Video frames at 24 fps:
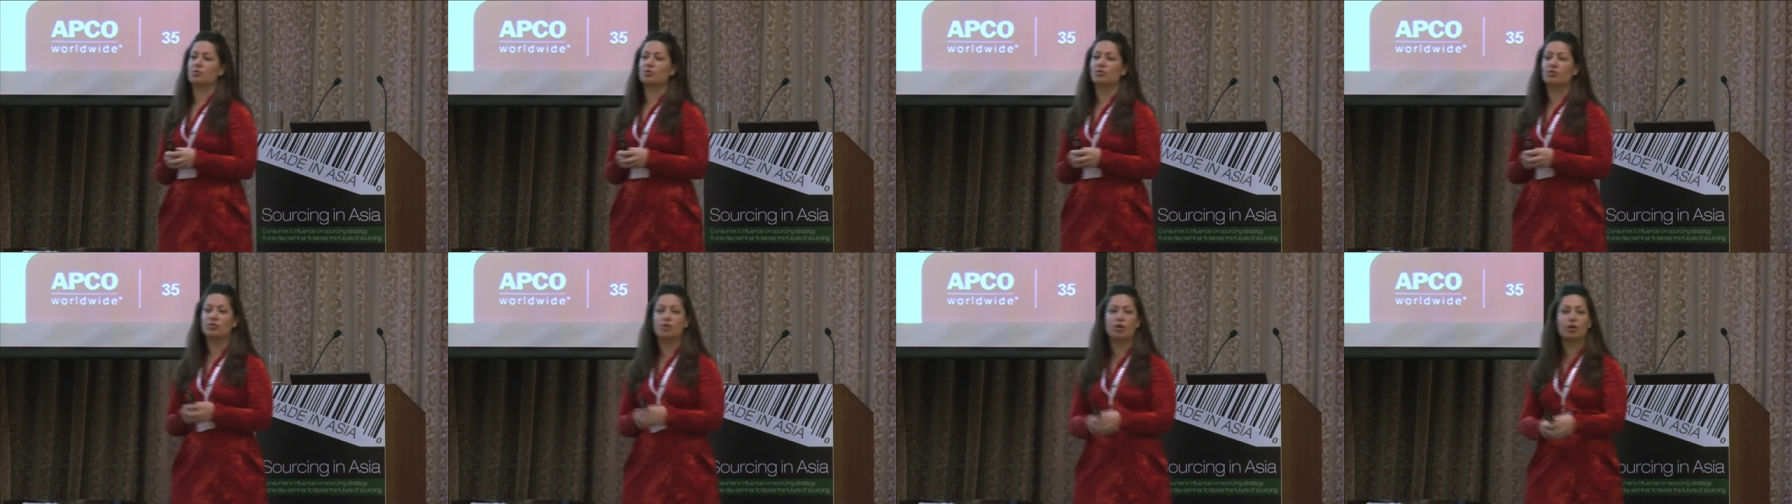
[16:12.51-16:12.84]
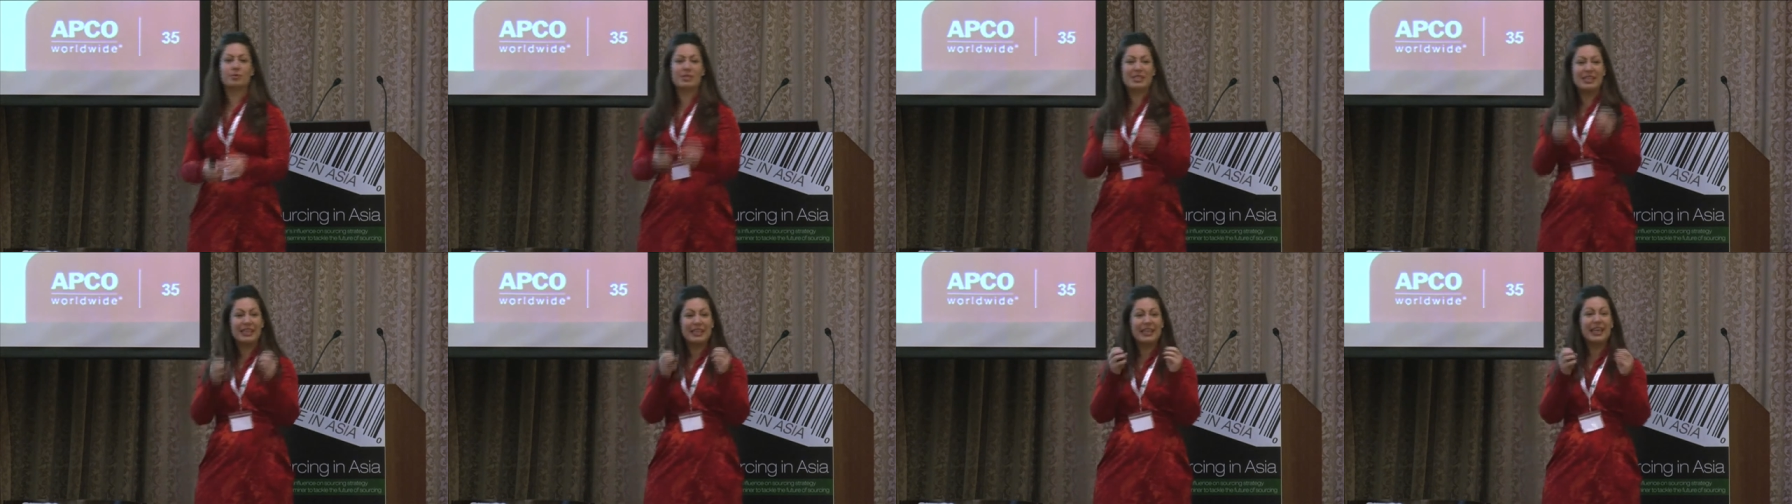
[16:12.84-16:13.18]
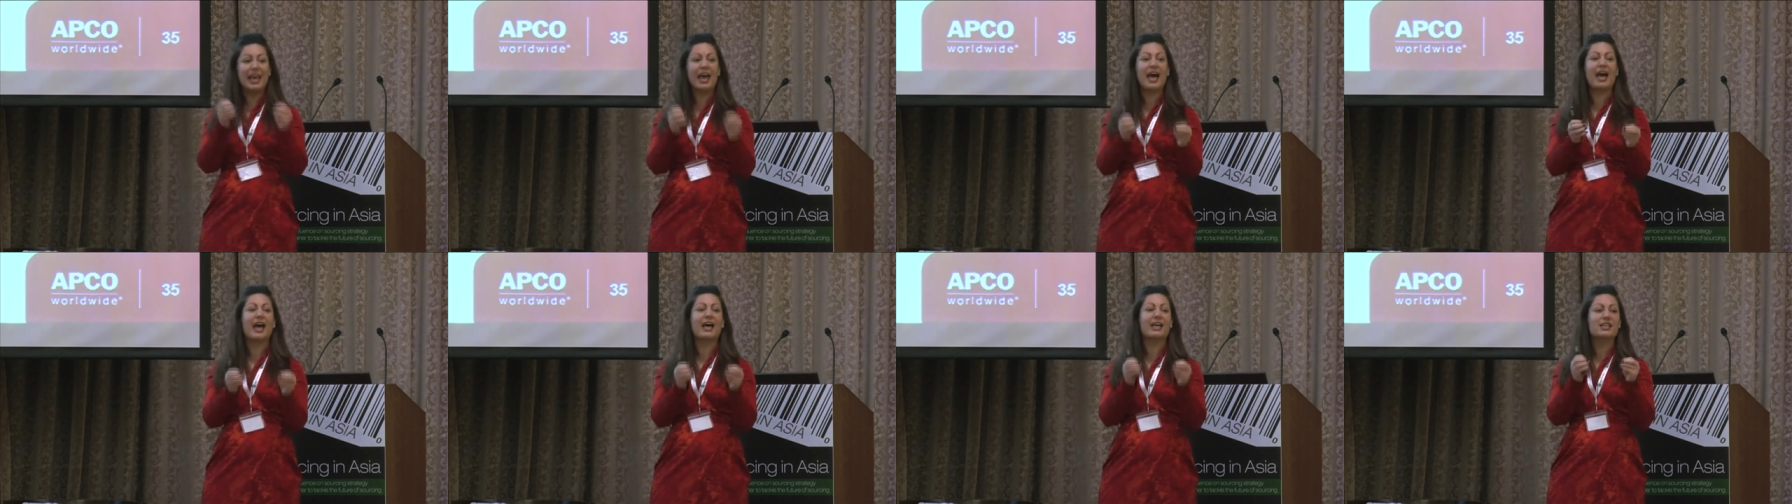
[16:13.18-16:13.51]
reforms. He
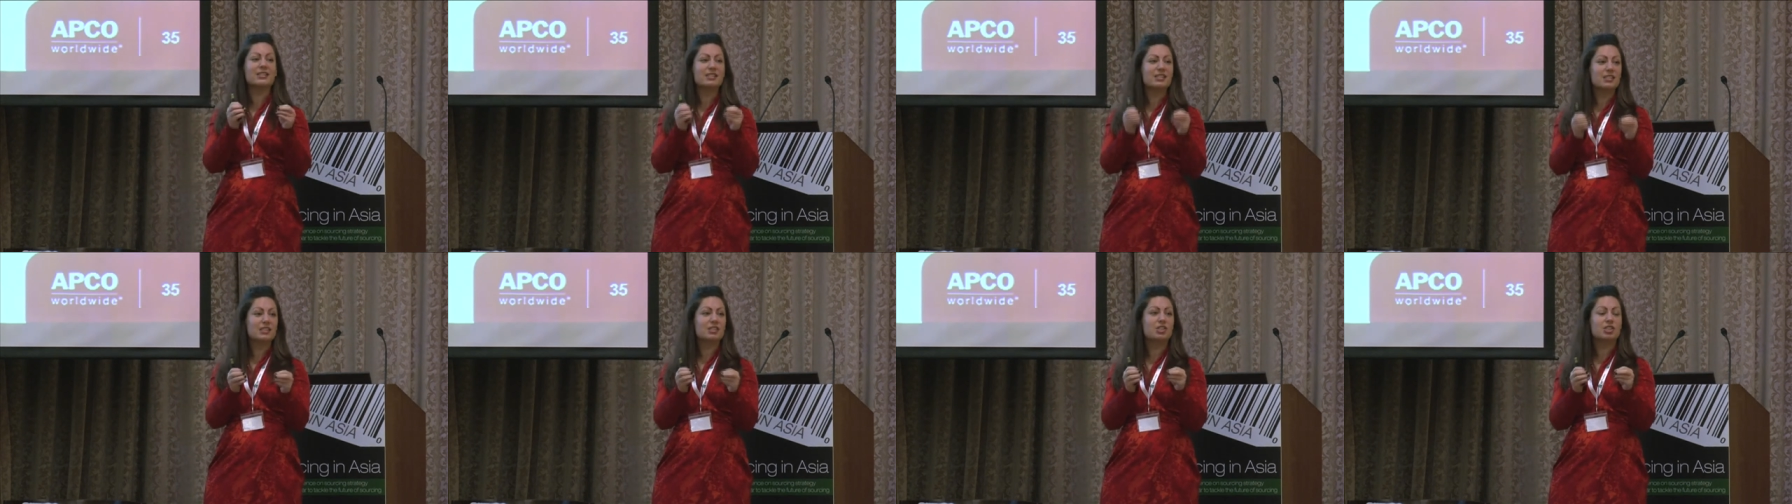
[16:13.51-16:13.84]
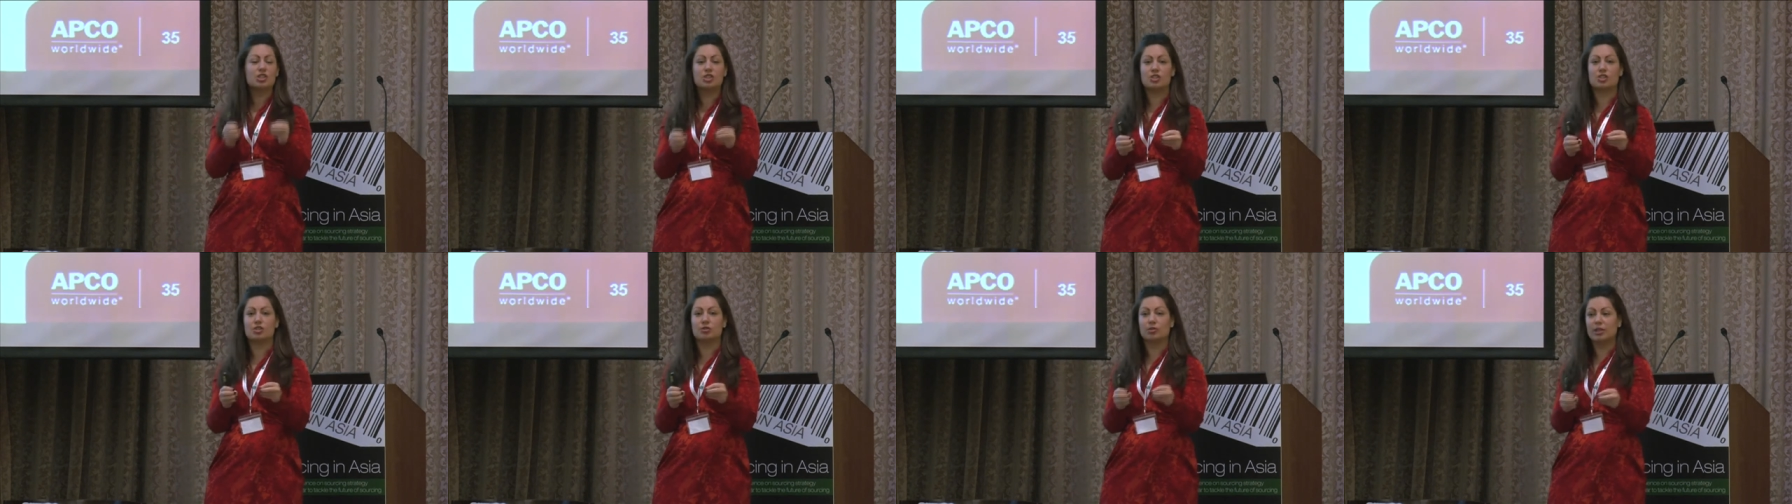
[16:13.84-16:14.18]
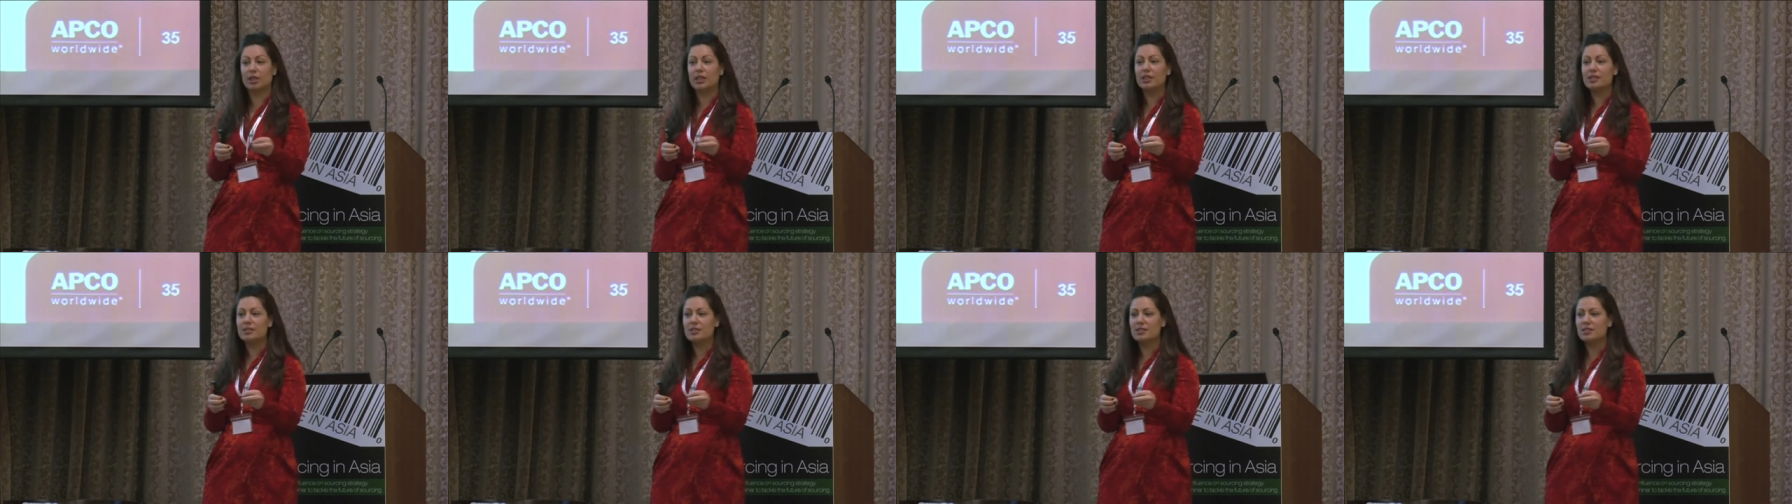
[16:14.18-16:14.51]
has his to-do
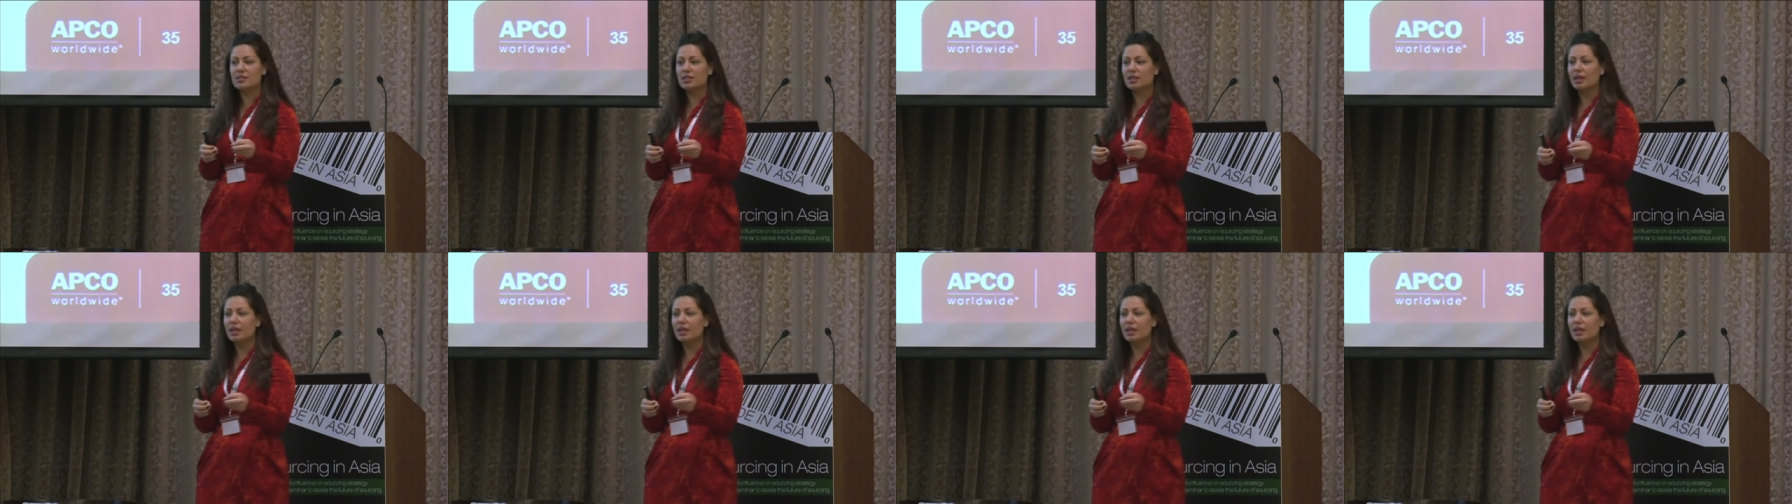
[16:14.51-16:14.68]
list,